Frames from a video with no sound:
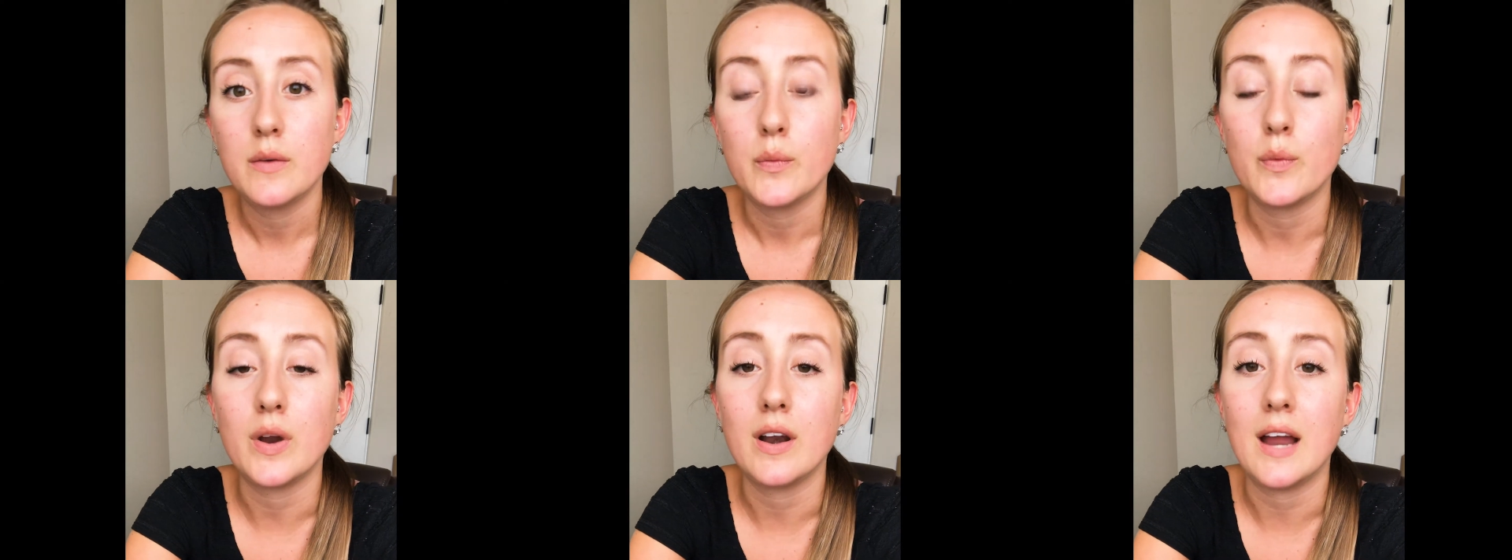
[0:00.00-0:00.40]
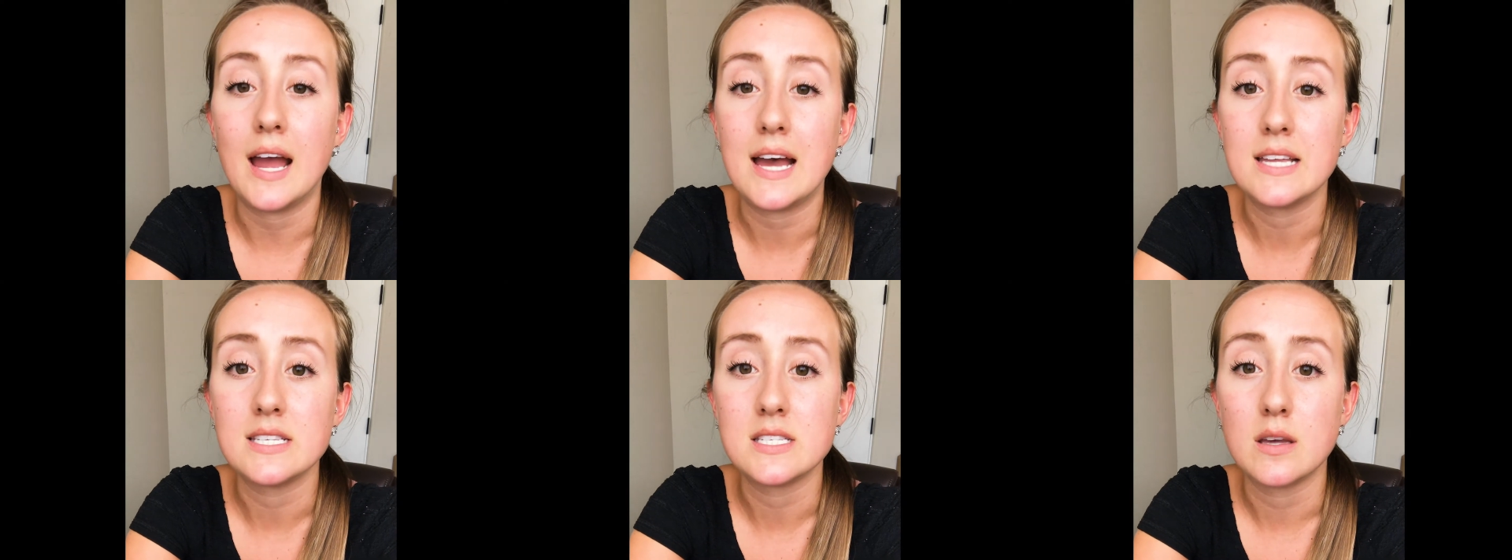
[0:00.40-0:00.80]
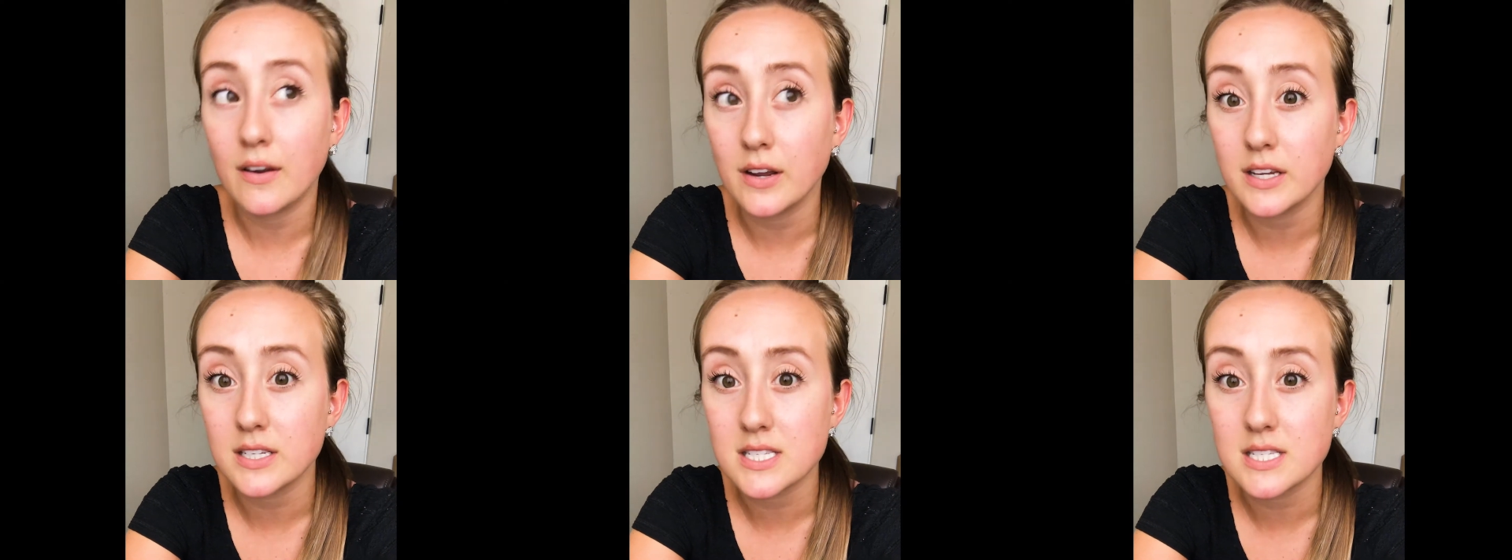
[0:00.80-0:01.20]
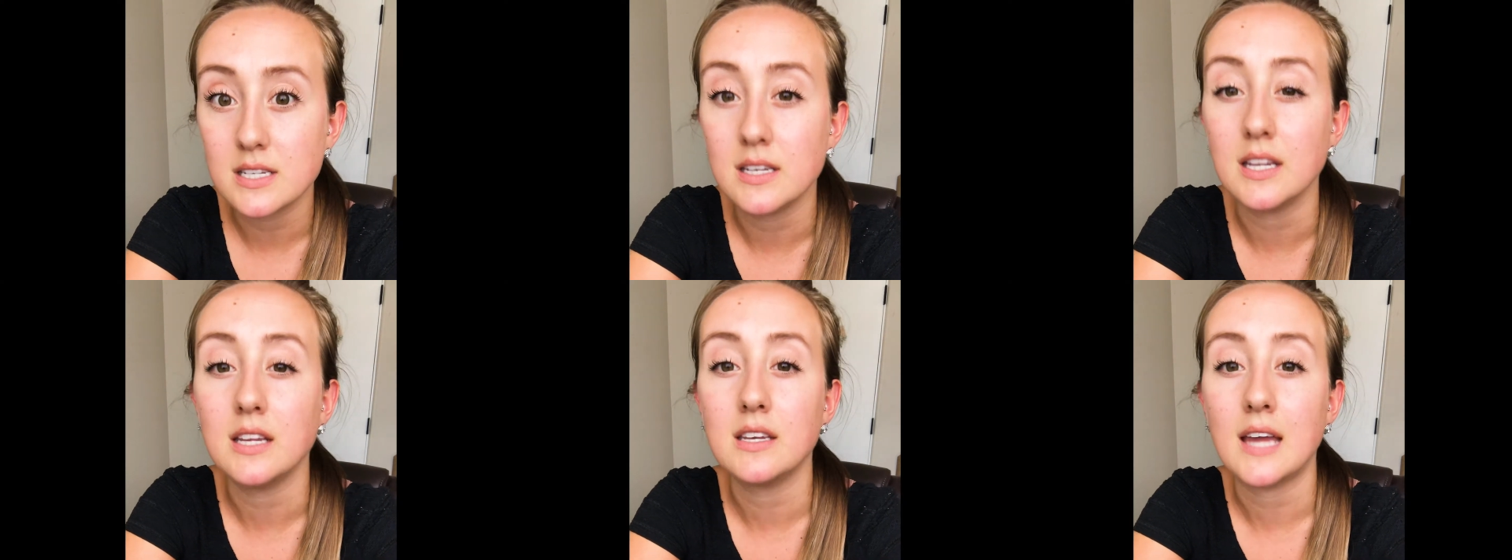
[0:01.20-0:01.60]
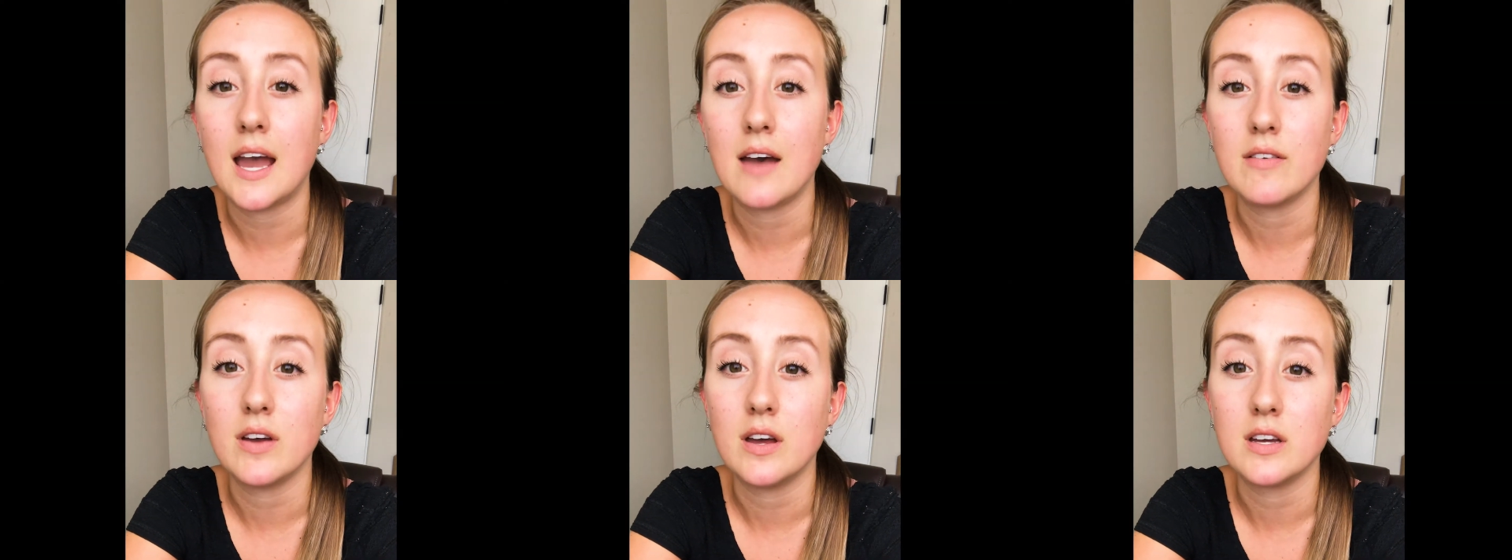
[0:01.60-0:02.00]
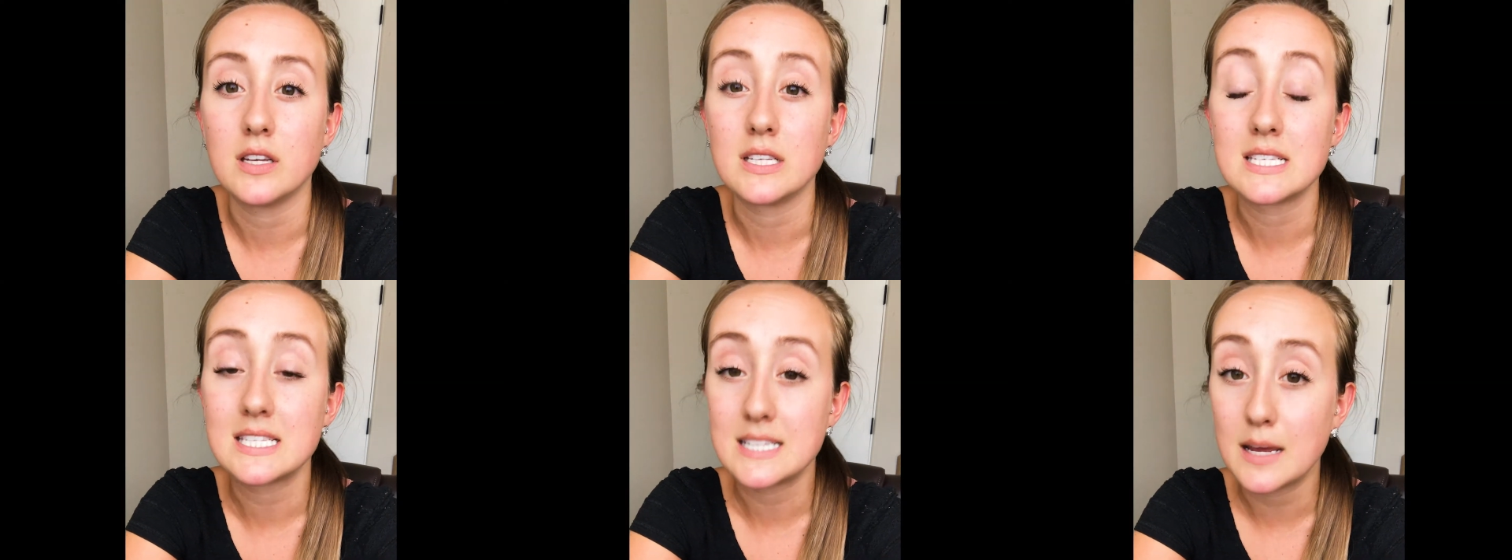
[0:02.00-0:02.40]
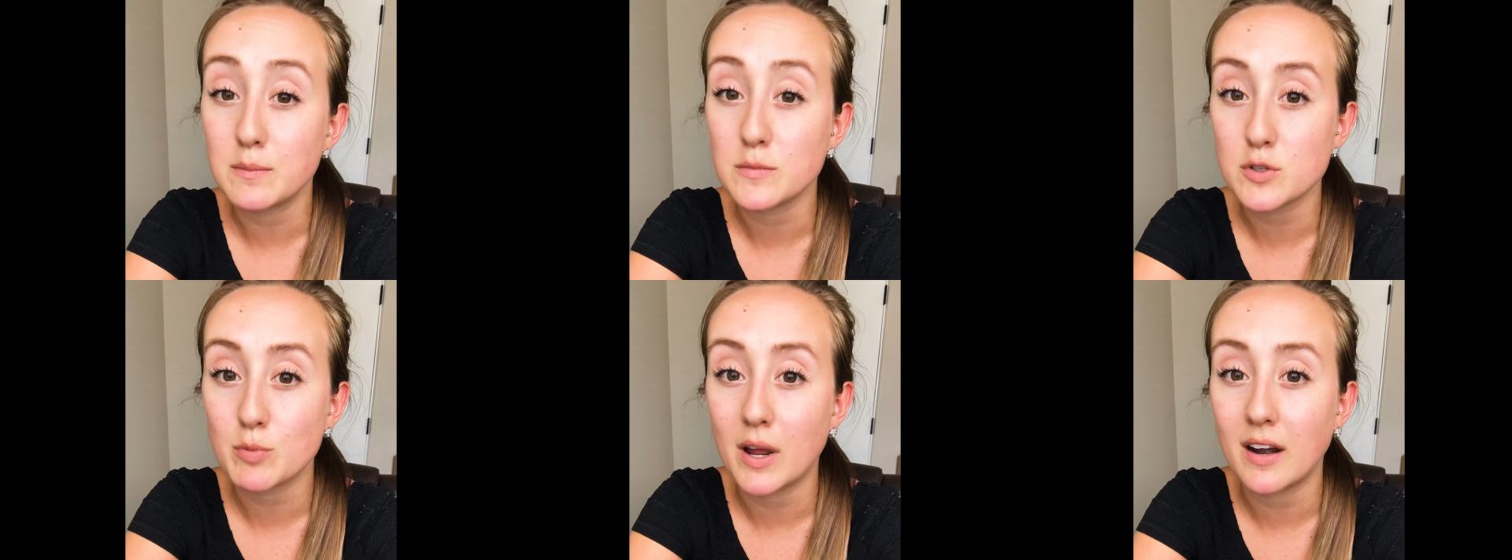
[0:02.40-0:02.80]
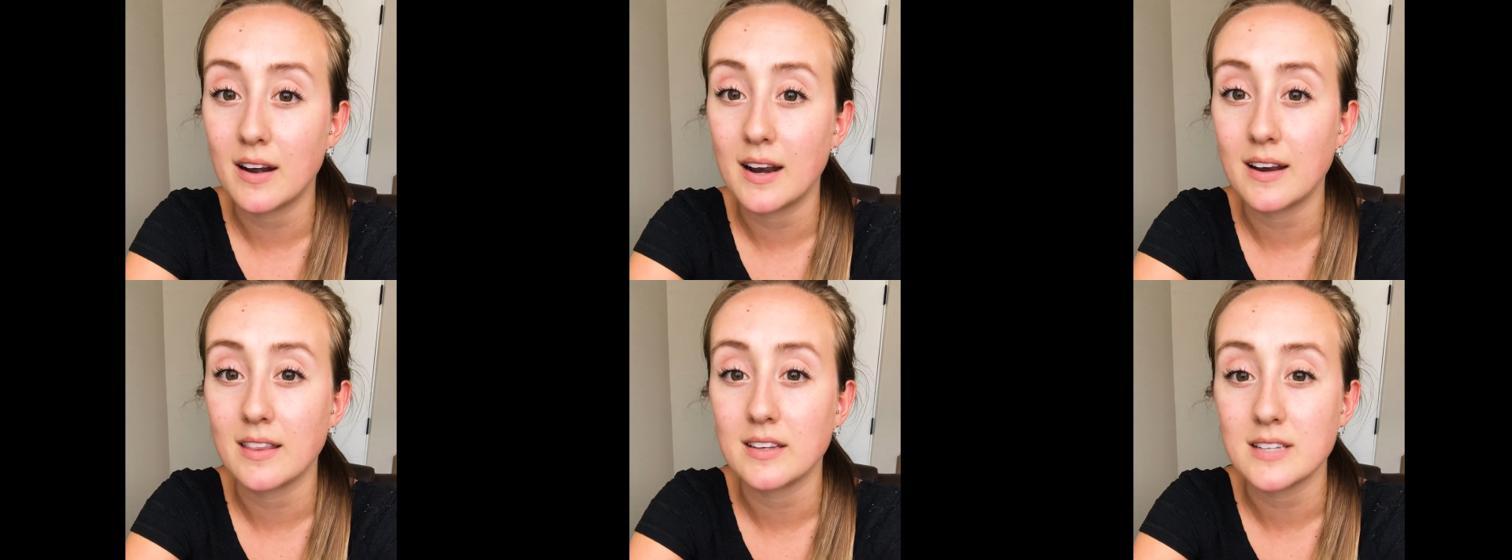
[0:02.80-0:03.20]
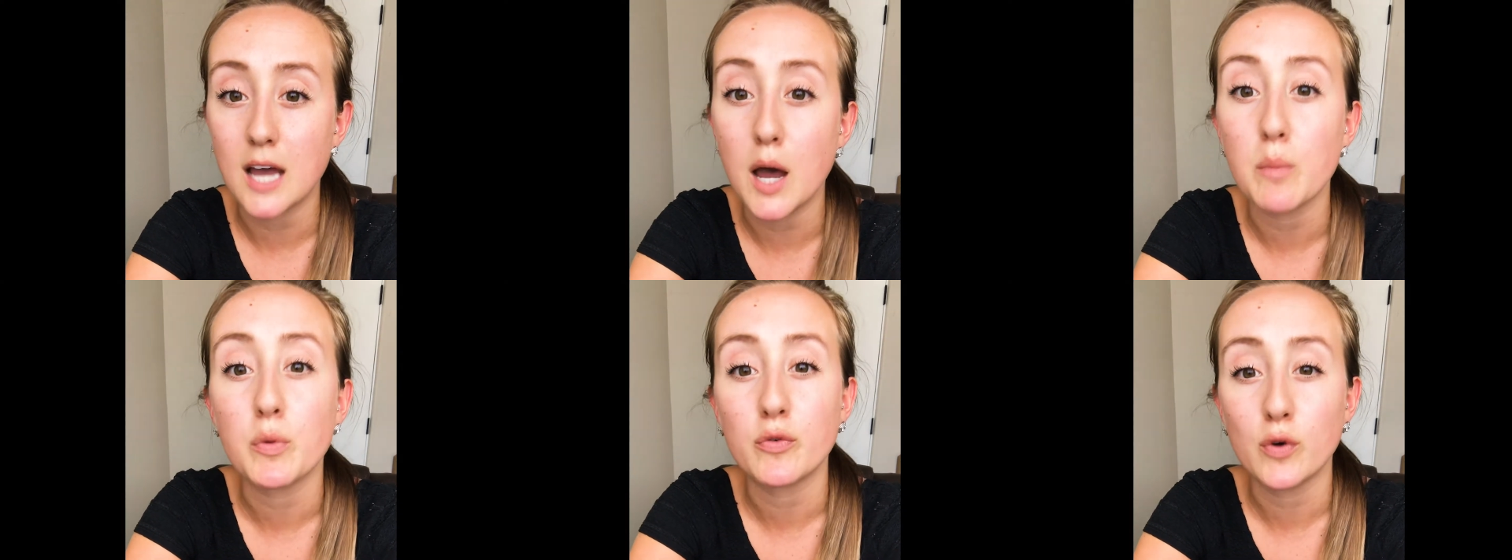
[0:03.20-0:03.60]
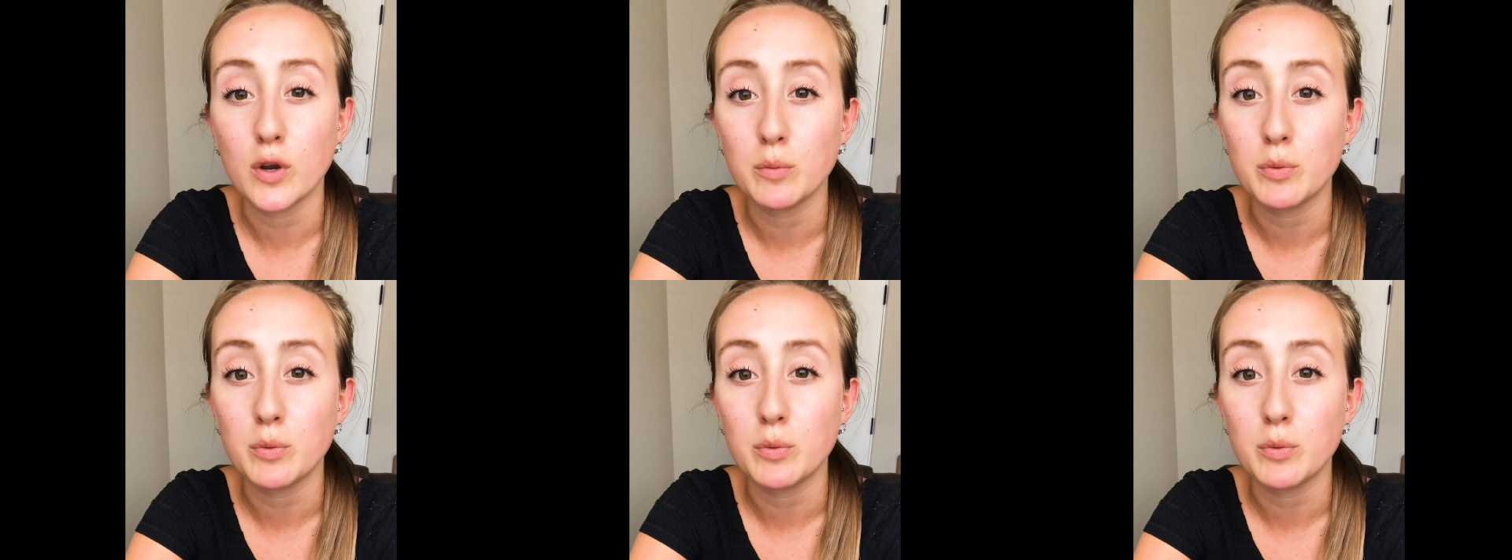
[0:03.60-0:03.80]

Whereas carrots need to have a stem sprouted out of the top before you